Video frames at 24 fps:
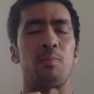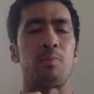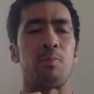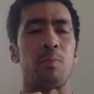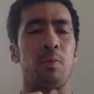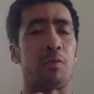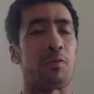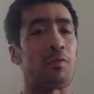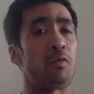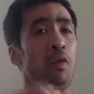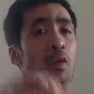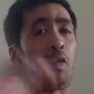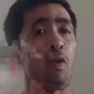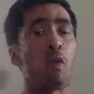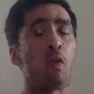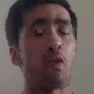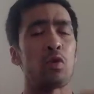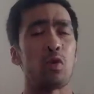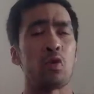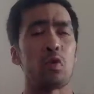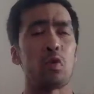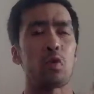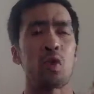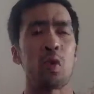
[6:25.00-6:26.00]

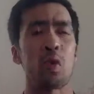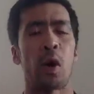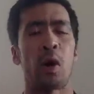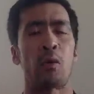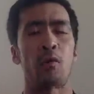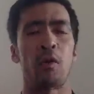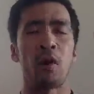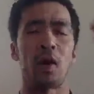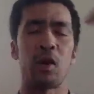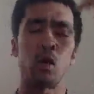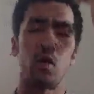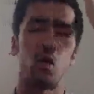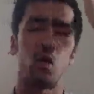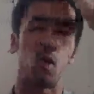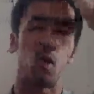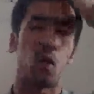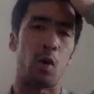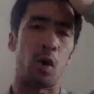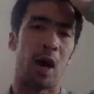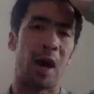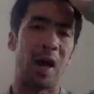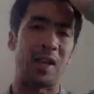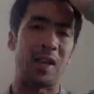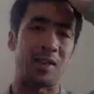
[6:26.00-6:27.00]
before you go out running
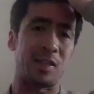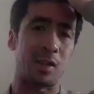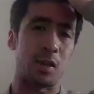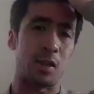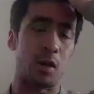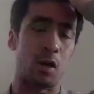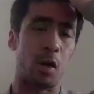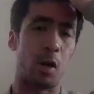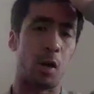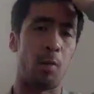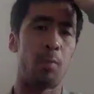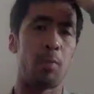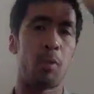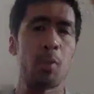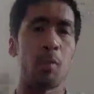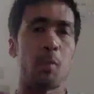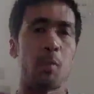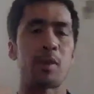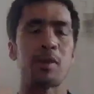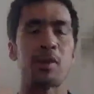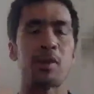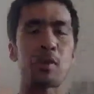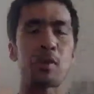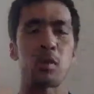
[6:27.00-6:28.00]
or as a
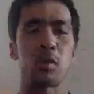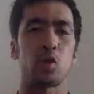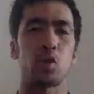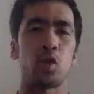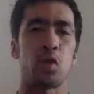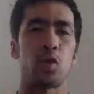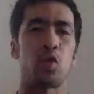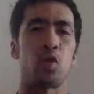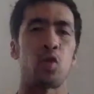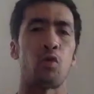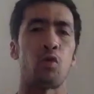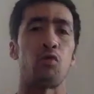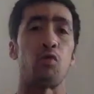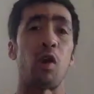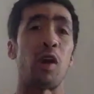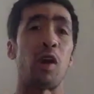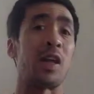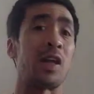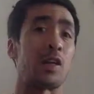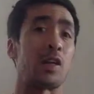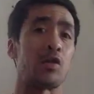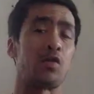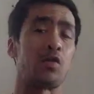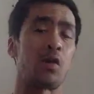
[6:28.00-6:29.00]
complement to your
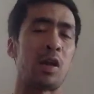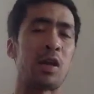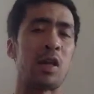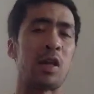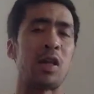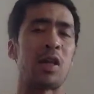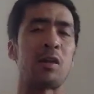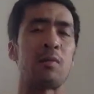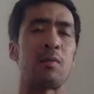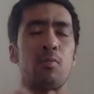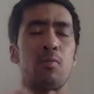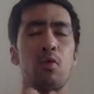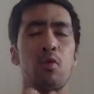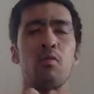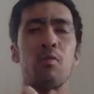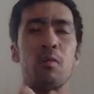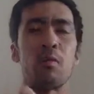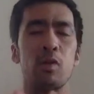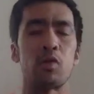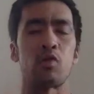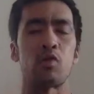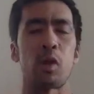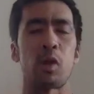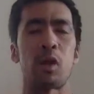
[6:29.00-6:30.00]
running training and
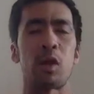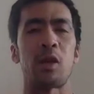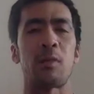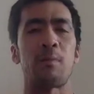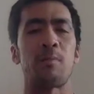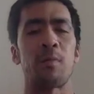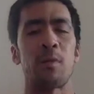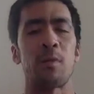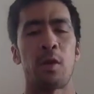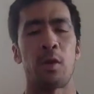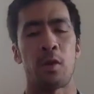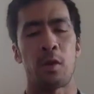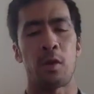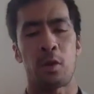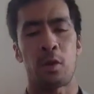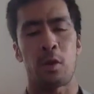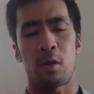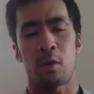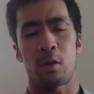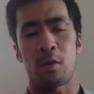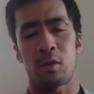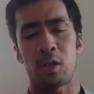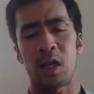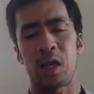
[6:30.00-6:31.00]
movement training.
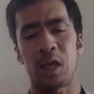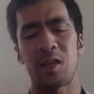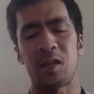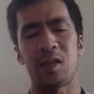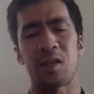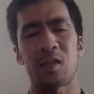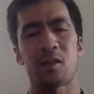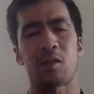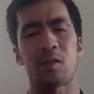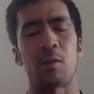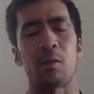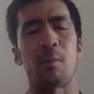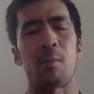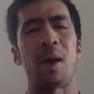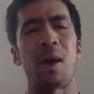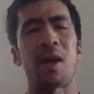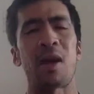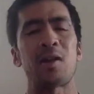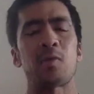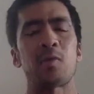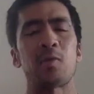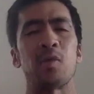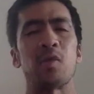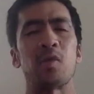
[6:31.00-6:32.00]
Second is the
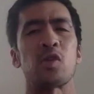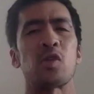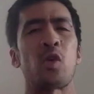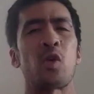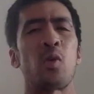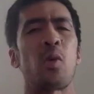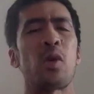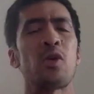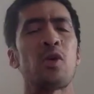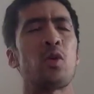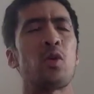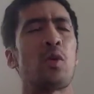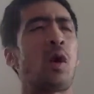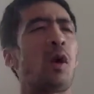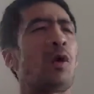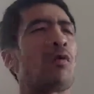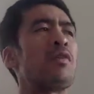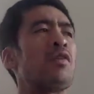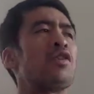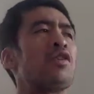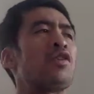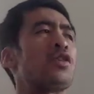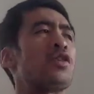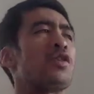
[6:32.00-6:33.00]
management. So when you
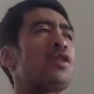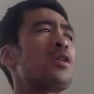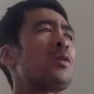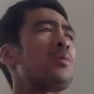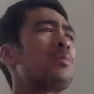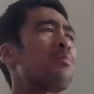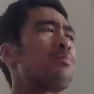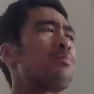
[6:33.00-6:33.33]
are injured,